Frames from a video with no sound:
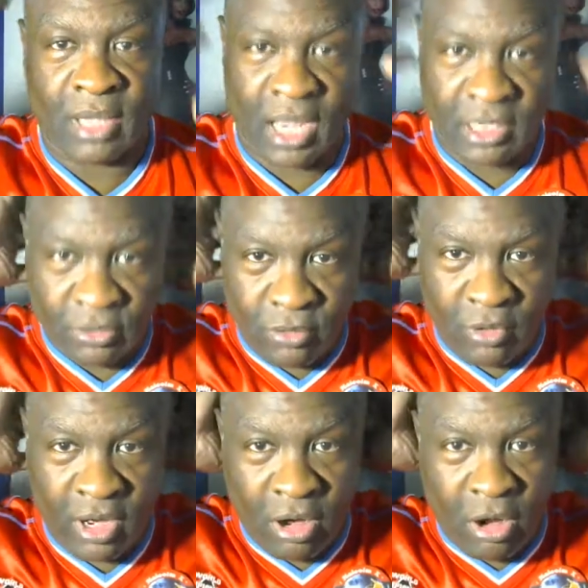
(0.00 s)
I can grow
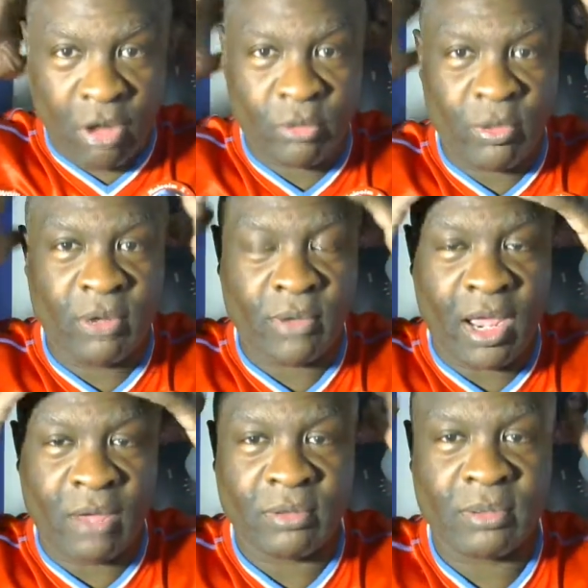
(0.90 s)
hair all the way
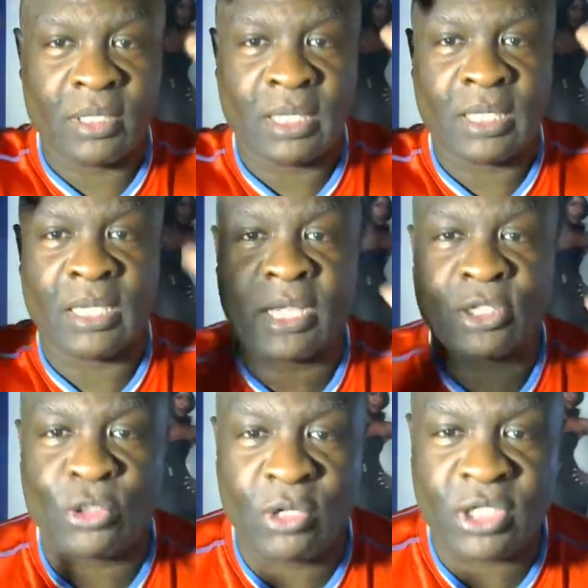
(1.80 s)
around, like
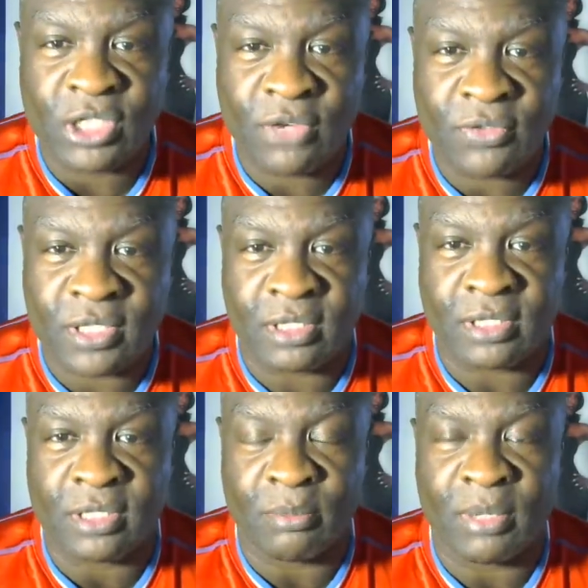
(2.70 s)
George Jefferson or
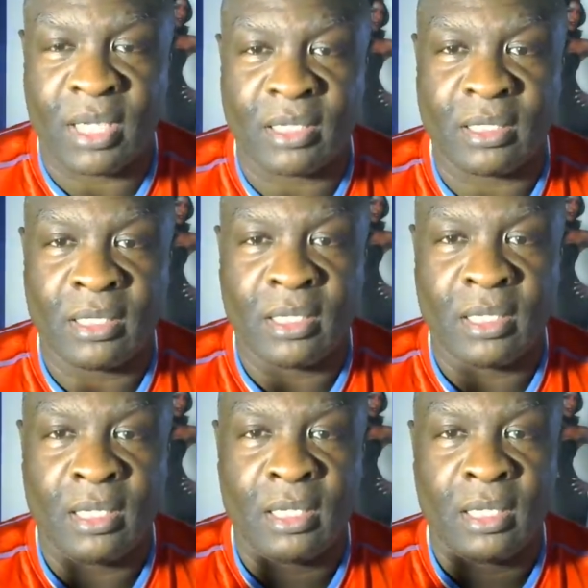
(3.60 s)
somebody.
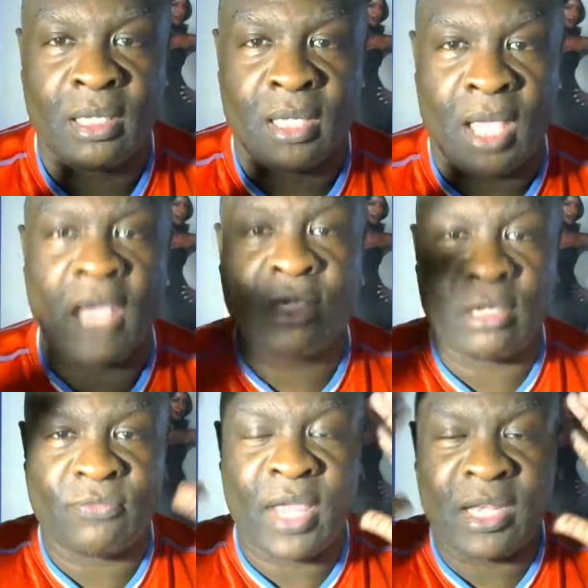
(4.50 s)
I could
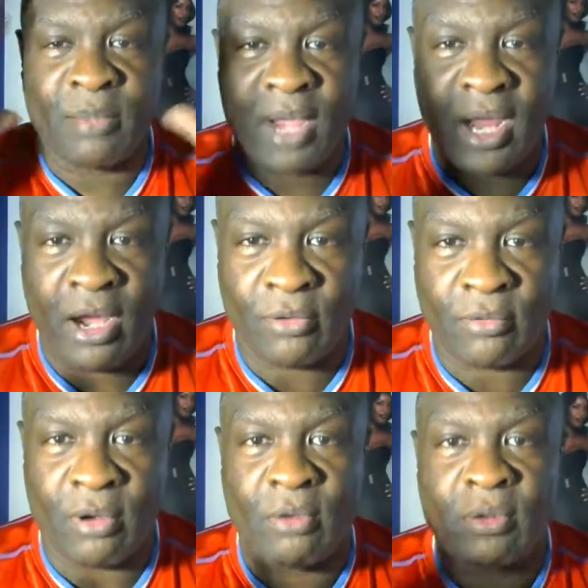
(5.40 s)
if I let my hair
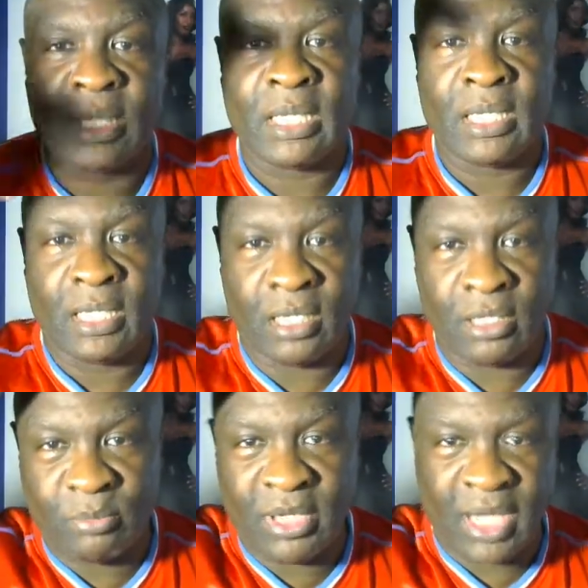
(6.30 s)
grow,
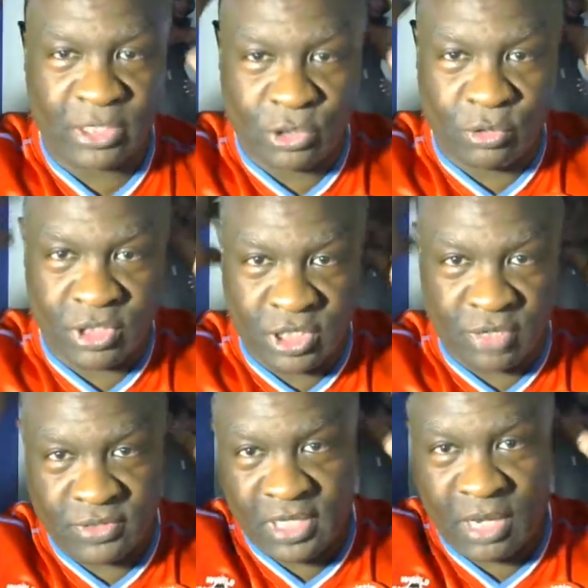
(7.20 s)
it'll be like George
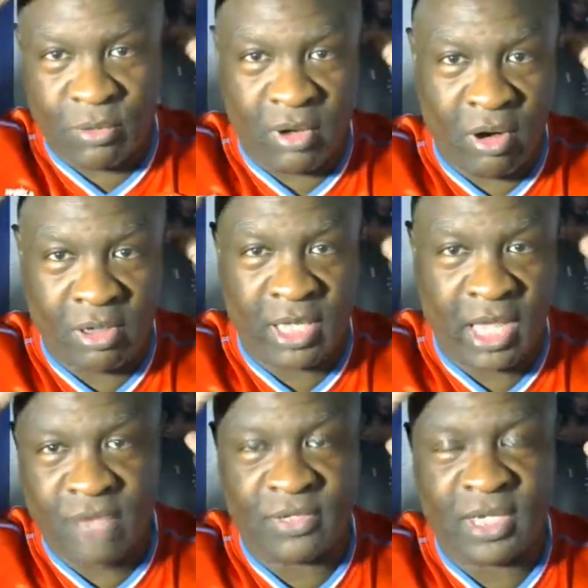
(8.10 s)
Jefferson. I won't hardly
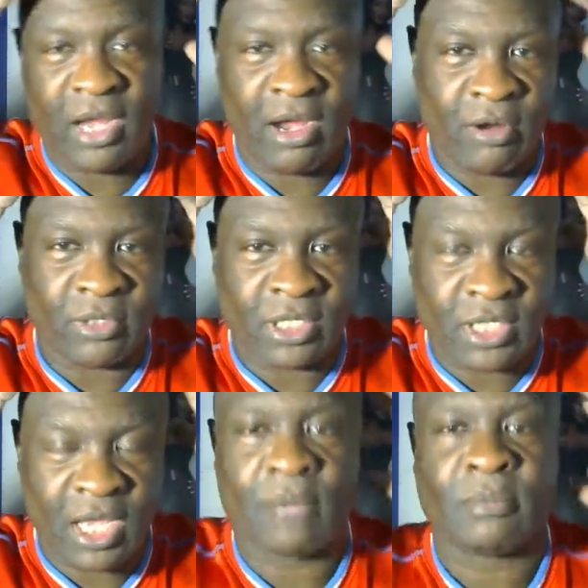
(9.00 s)
have any hair on the
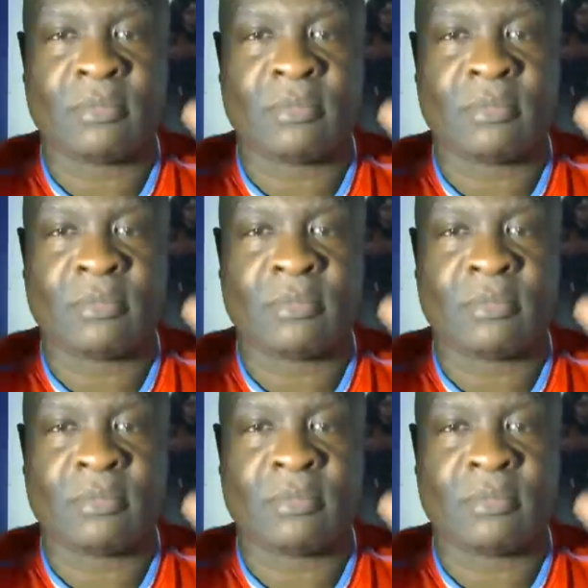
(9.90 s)
top.